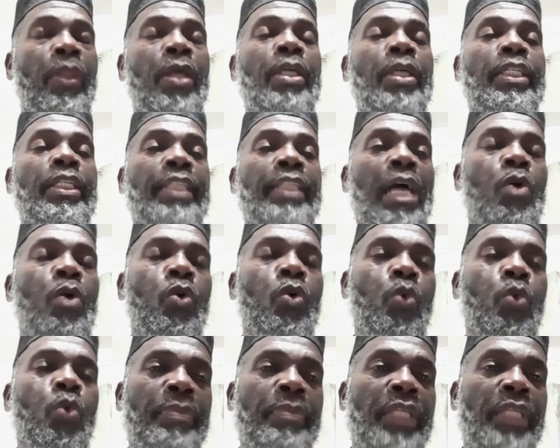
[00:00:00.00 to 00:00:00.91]

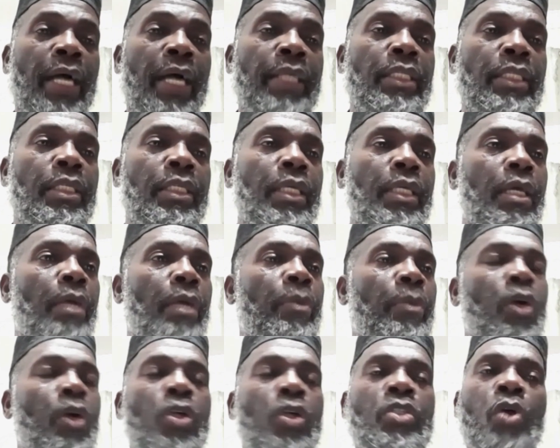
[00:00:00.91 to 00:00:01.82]
Sahuc website,
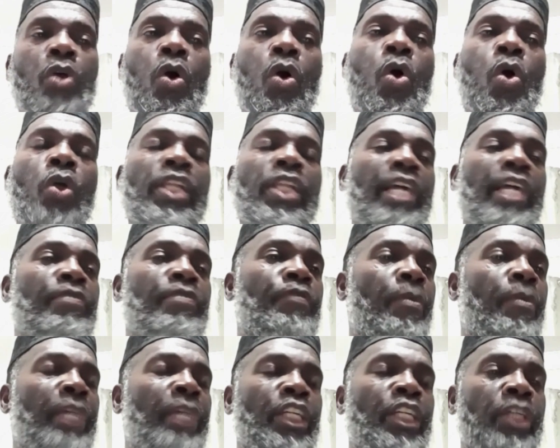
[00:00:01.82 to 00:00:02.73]
because all the
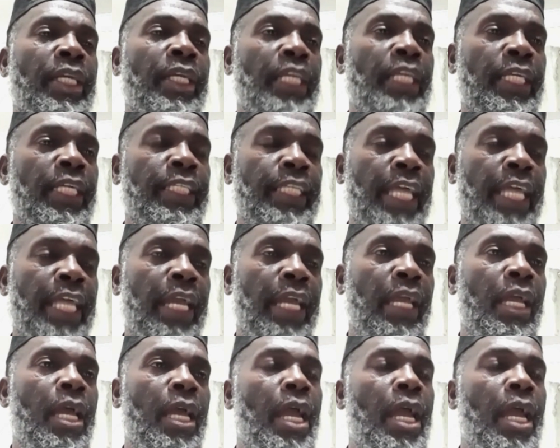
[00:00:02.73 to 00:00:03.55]
information is there.